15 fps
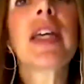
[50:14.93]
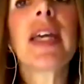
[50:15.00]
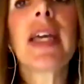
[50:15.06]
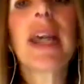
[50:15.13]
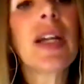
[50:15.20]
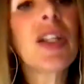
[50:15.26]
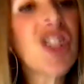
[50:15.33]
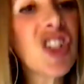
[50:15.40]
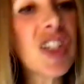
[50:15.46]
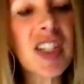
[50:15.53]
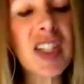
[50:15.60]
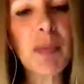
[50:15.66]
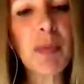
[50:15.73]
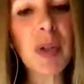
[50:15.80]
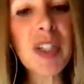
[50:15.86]
at just
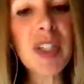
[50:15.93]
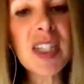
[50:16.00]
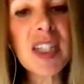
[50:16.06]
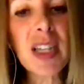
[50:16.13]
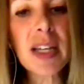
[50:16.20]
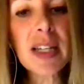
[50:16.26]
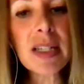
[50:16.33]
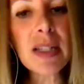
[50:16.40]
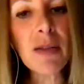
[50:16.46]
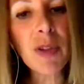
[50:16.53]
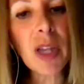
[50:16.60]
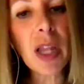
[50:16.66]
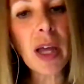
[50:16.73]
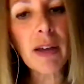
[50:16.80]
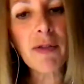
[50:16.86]
simple slice of
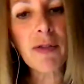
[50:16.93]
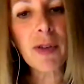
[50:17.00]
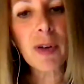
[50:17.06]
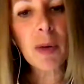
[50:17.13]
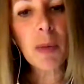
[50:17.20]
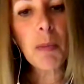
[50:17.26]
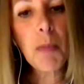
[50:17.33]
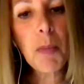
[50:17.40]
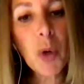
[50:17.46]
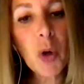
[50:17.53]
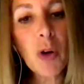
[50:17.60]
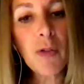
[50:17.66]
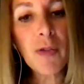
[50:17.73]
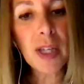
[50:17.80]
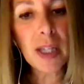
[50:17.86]
life
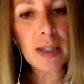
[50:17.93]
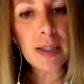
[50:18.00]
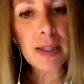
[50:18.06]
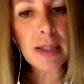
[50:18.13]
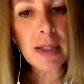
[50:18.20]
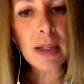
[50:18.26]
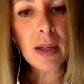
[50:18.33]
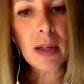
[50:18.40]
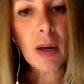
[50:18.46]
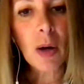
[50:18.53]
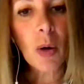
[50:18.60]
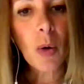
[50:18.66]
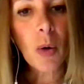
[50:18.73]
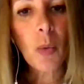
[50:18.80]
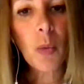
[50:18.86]
movies
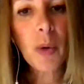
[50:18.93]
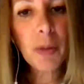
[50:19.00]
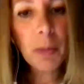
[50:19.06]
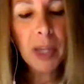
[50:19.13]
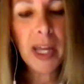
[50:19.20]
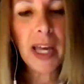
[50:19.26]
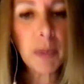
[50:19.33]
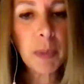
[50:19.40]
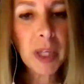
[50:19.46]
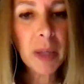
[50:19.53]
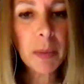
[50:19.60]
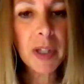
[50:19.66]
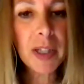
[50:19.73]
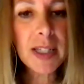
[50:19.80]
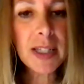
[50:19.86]
with Black
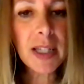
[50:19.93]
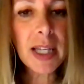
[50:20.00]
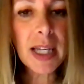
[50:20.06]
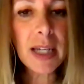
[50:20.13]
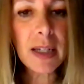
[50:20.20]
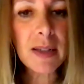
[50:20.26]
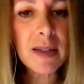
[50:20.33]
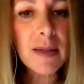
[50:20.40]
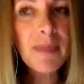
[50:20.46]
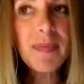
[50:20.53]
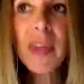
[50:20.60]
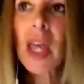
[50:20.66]
people as leads.